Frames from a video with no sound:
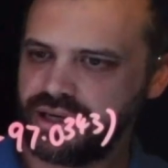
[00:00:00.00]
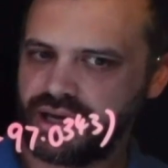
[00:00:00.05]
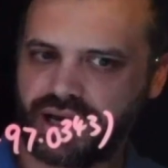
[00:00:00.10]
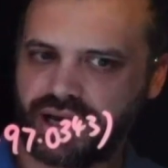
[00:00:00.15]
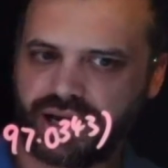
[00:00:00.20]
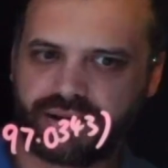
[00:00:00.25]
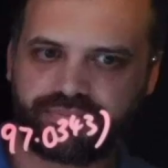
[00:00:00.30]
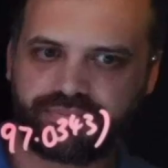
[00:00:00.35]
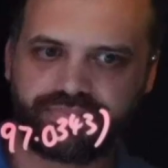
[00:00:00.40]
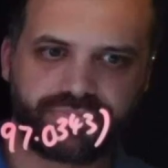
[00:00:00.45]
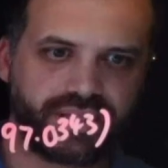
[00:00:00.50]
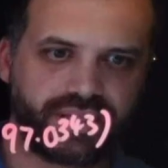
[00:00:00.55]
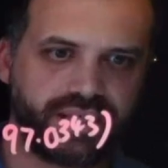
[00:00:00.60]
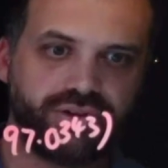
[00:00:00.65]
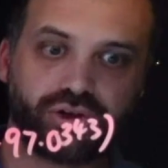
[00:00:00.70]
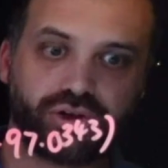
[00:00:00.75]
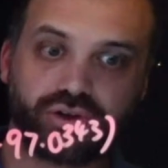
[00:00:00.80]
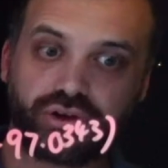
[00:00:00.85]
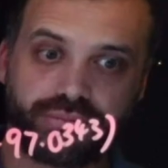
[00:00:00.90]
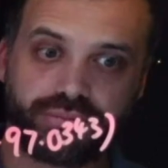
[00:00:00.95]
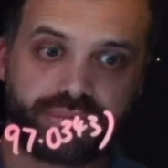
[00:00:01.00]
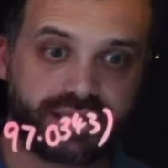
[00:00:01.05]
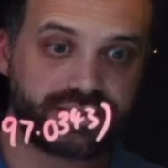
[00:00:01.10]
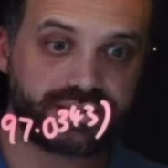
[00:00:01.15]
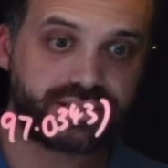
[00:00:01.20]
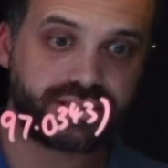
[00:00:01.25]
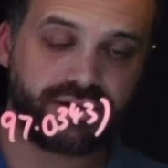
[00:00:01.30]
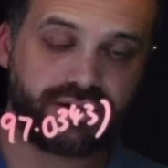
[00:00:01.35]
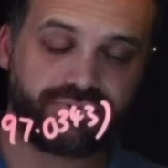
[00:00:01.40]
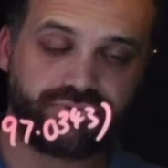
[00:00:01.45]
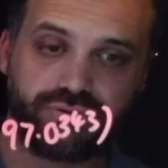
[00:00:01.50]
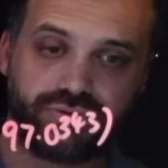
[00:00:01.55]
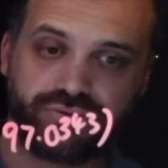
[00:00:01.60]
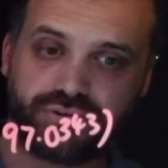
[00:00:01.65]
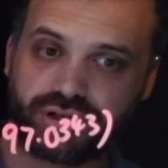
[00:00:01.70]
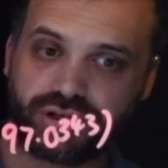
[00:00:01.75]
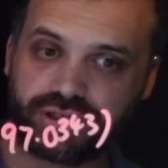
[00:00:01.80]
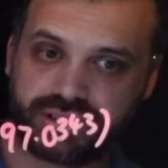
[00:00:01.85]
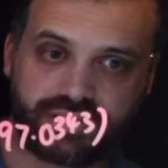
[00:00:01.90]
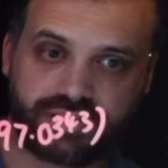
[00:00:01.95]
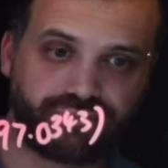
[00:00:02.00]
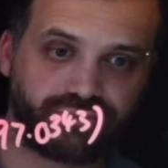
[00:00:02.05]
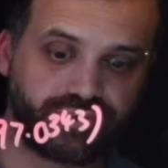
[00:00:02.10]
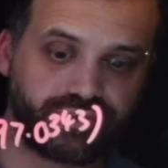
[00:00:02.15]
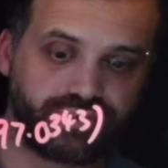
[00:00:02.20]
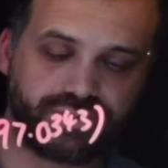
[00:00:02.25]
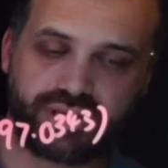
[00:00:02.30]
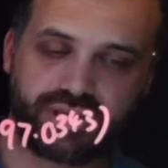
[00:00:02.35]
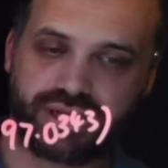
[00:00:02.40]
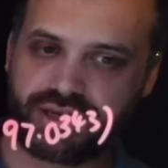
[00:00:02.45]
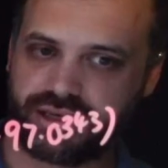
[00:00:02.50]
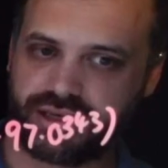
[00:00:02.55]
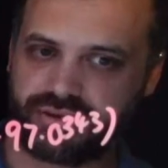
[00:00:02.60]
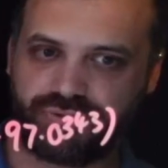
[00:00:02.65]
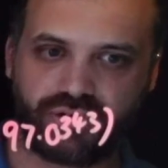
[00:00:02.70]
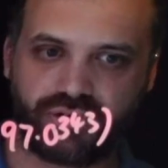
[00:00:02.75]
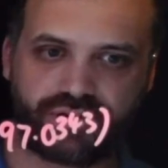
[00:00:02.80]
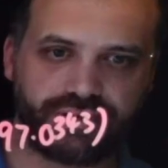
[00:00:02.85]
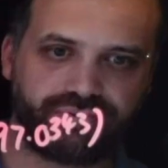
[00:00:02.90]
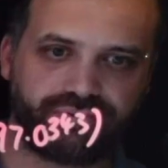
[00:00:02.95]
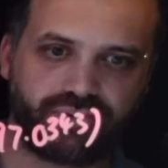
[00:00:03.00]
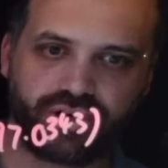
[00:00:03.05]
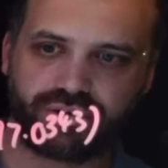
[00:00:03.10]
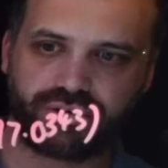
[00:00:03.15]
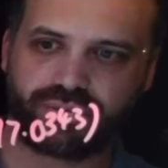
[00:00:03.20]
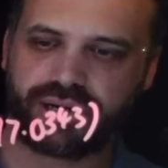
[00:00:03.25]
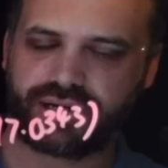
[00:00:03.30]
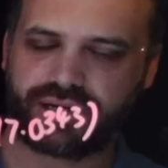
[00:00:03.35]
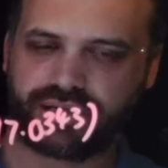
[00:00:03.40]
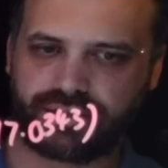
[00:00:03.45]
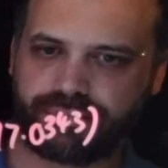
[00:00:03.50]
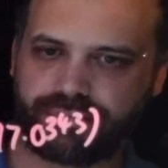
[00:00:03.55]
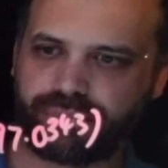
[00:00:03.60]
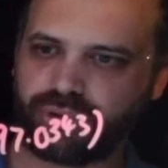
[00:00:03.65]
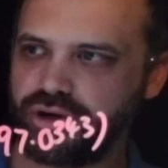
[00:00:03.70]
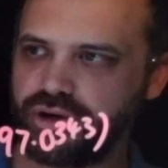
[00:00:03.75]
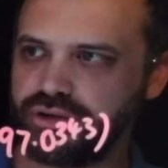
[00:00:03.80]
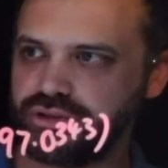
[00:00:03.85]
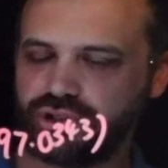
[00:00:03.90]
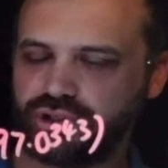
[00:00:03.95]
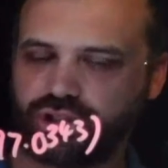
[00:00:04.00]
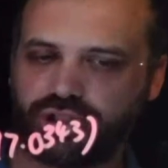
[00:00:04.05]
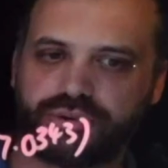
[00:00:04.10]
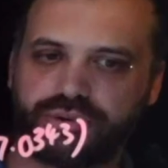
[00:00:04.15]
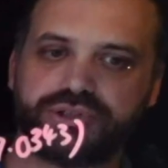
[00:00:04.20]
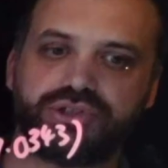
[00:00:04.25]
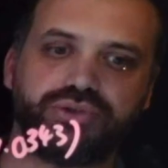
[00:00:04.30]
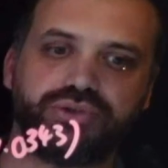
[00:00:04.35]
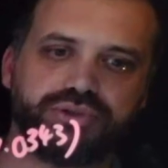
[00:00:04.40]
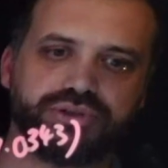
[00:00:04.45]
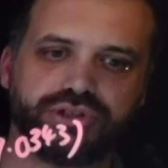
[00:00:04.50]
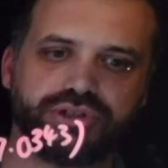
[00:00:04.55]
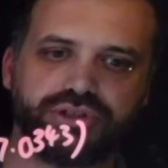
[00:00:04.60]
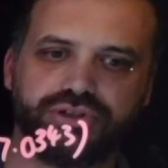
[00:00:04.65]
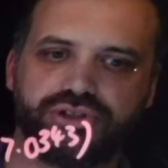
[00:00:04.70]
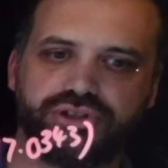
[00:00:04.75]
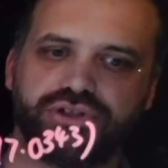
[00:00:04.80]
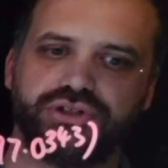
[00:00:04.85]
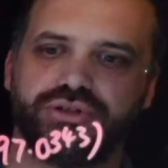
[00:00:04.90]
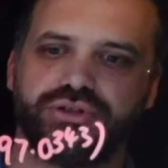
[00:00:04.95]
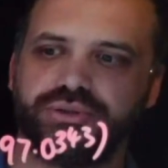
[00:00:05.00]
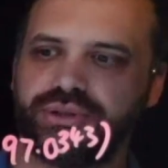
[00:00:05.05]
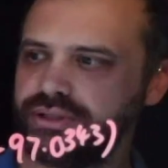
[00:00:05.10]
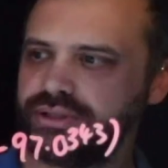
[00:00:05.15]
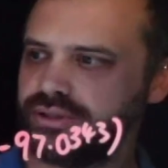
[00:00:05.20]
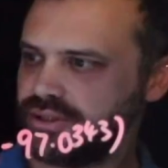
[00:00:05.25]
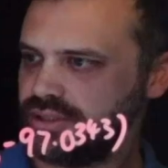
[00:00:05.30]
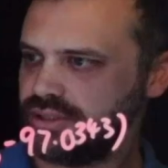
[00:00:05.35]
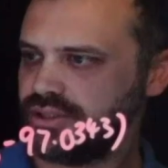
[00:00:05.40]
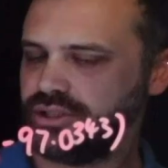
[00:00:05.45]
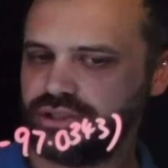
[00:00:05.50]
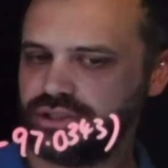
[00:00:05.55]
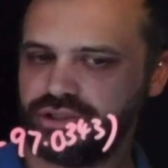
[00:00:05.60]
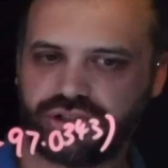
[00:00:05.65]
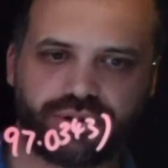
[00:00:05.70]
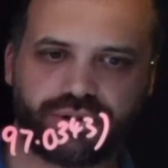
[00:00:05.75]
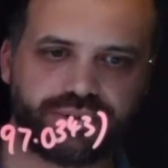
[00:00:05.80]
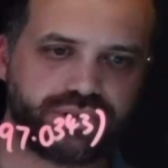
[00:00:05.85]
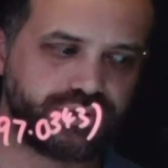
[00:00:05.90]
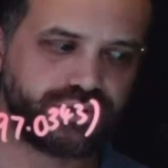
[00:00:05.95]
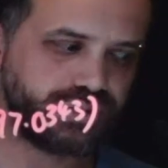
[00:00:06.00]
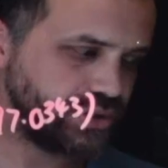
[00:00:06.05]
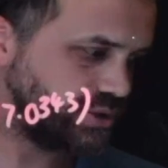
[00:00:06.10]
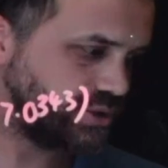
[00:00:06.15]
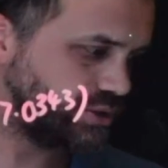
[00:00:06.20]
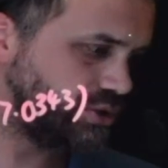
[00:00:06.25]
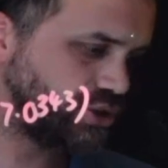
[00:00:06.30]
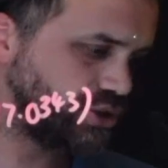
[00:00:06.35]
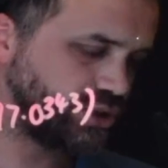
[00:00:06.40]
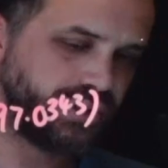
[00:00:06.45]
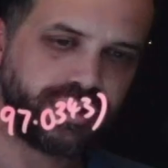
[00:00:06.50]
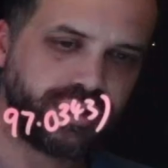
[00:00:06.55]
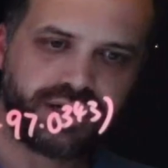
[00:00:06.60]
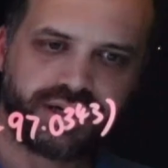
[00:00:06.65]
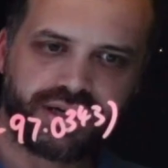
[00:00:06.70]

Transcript: In the comments, if you've got a different thing, if you can find a way to upload and show us your solution to it, show us your solution.